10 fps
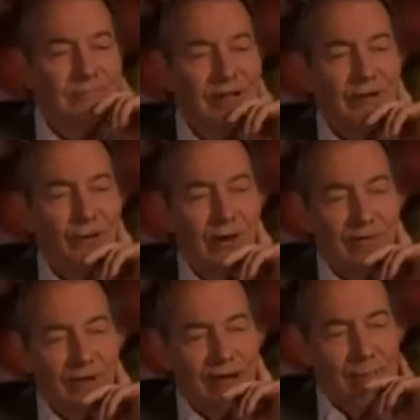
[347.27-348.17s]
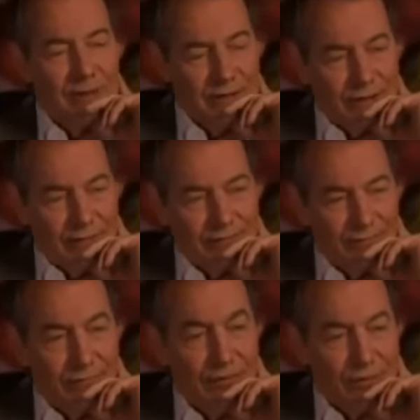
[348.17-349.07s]
And you have an appetite
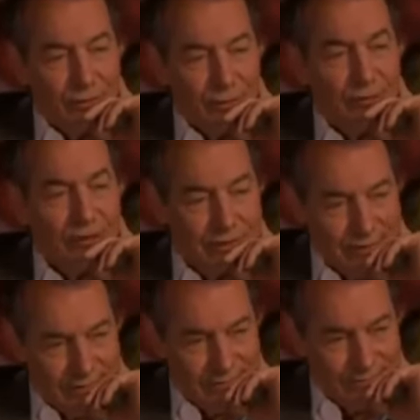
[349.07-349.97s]
for visual things.